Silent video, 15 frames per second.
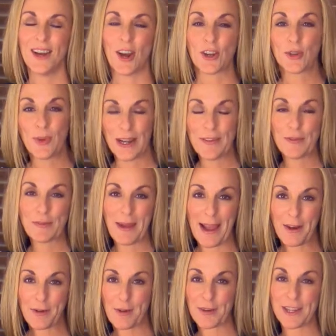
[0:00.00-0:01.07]
Are you ready for
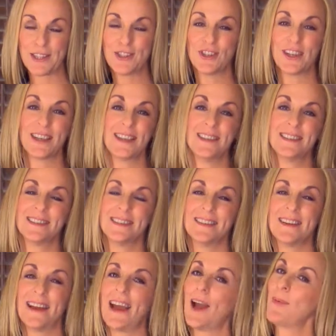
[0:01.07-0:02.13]
macaroni and cheese?
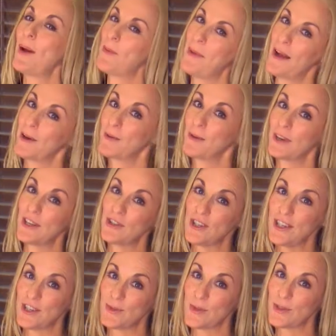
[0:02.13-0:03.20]
How about macaroni and
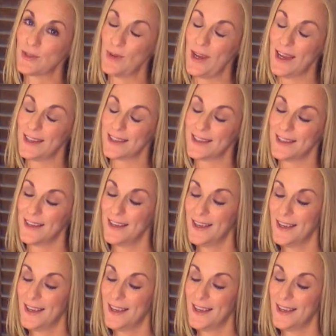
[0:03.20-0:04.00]
cheese with a twist?